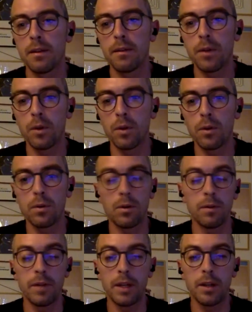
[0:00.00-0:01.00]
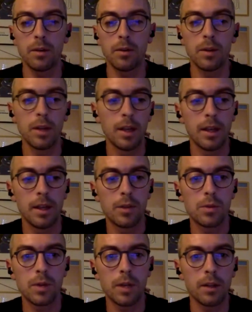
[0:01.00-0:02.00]
the photo or video
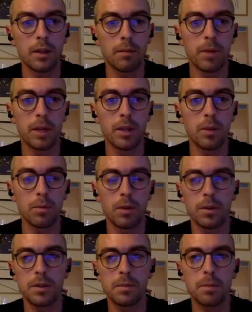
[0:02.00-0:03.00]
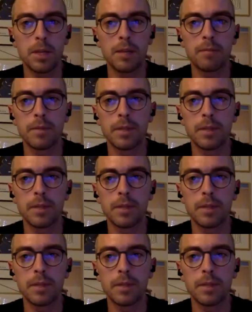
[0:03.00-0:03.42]
to end up where you want it to be.